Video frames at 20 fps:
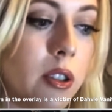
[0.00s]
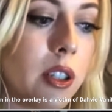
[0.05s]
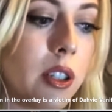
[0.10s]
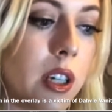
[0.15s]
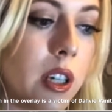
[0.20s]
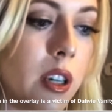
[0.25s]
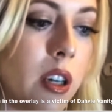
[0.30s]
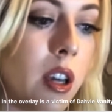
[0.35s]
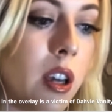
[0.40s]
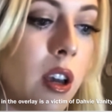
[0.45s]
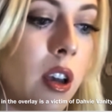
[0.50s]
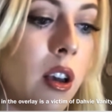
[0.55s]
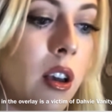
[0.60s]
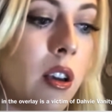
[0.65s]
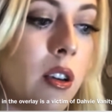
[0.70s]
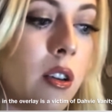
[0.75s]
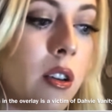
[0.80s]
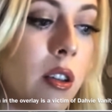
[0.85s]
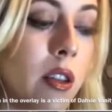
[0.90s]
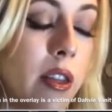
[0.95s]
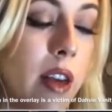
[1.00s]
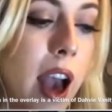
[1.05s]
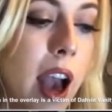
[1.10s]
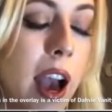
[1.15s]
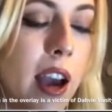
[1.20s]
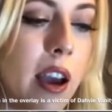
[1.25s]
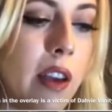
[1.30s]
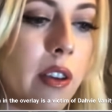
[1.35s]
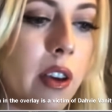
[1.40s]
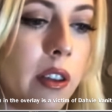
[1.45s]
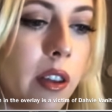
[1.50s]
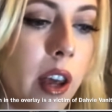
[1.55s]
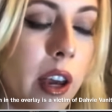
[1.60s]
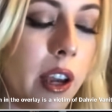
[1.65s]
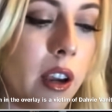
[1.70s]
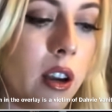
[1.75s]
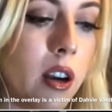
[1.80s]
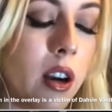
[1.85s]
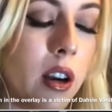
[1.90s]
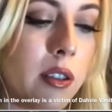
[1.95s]
tricked into
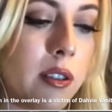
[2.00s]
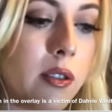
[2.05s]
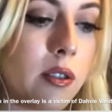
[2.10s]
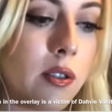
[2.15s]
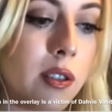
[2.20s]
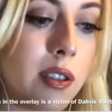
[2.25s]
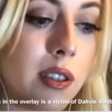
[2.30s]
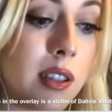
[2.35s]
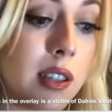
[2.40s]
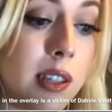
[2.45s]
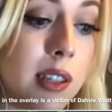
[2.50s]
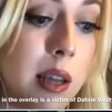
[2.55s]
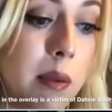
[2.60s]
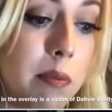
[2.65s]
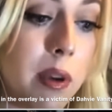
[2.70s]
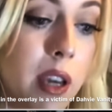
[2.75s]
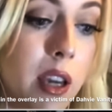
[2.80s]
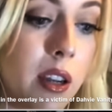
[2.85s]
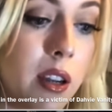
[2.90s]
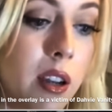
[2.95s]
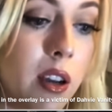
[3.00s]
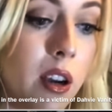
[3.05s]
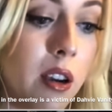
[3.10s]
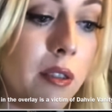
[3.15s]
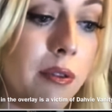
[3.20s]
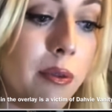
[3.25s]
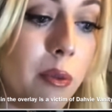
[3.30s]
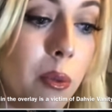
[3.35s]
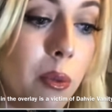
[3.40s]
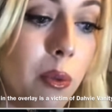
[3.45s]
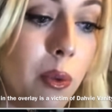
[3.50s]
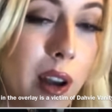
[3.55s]
believing that this